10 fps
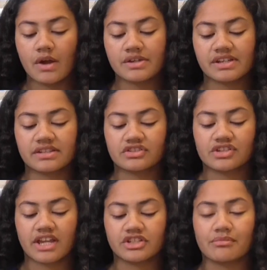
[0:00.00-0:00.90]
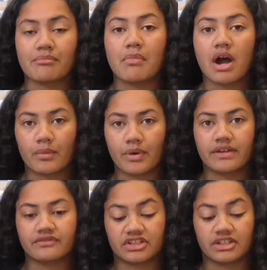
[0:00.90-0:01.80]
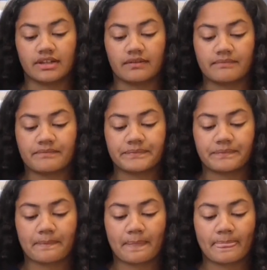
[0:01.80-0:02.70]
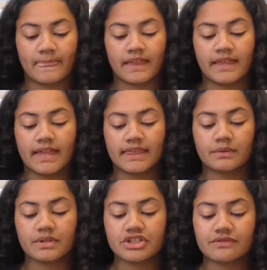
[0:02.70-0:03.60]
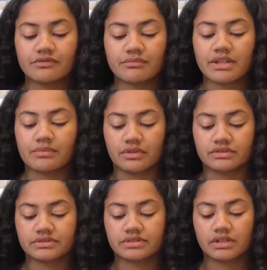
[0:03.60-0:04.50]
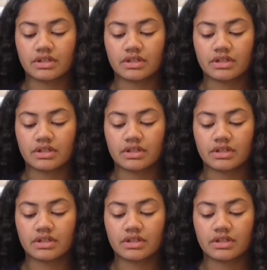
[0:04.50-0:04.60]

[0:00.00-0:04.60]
I always had to change my way of thinking. The question for me was,